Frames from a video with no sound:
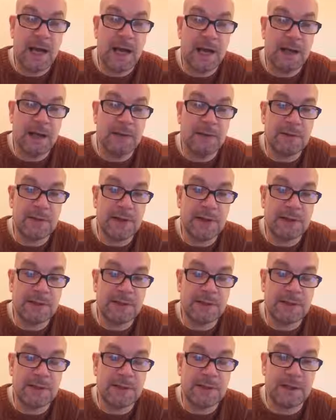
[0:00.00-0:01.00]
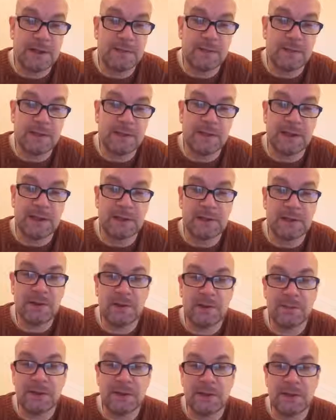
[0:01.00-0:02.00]
You can't decide between
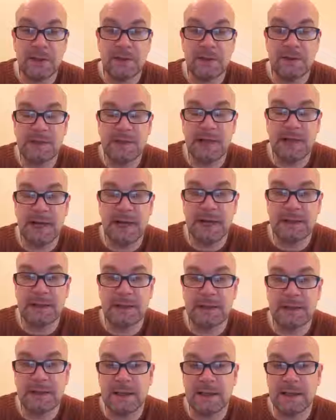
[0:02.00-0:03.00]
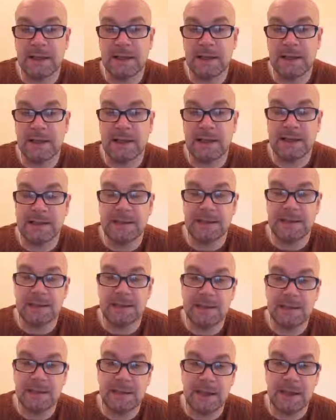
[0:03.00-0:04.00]
top news and
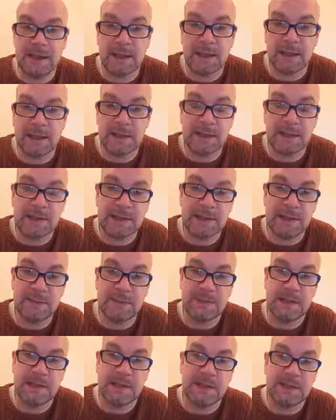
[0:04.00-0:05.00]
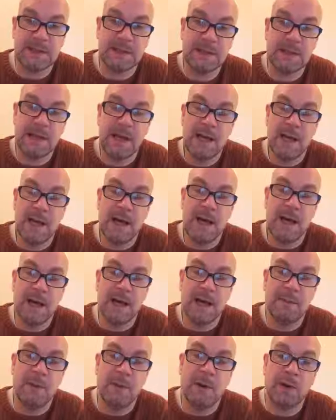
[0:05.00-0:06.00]
latest newest updates
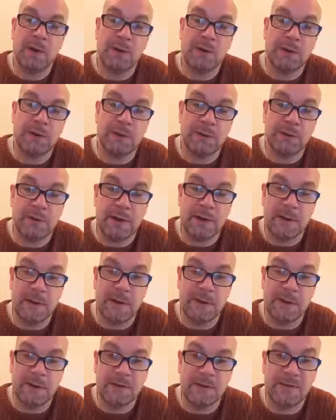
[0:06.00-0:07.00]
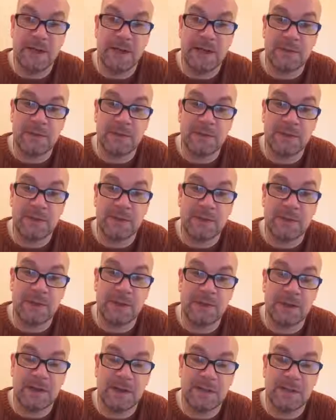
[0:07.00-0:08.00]
on your feed, which is a bit
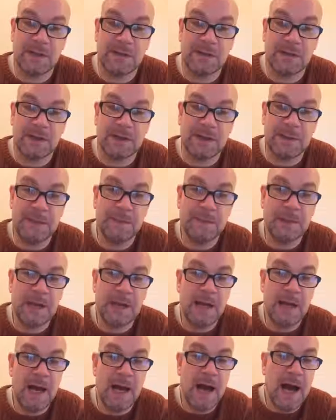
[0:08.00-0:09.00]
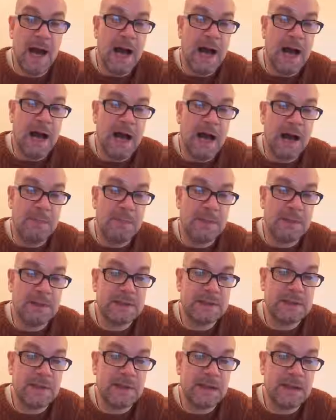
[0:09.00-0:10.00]
of a shame.
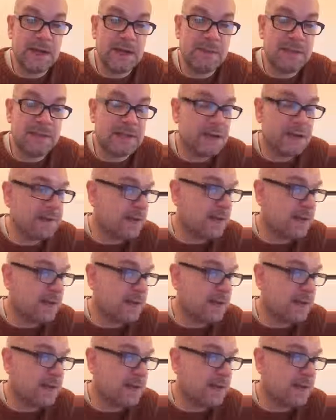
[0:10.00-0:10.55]
But there we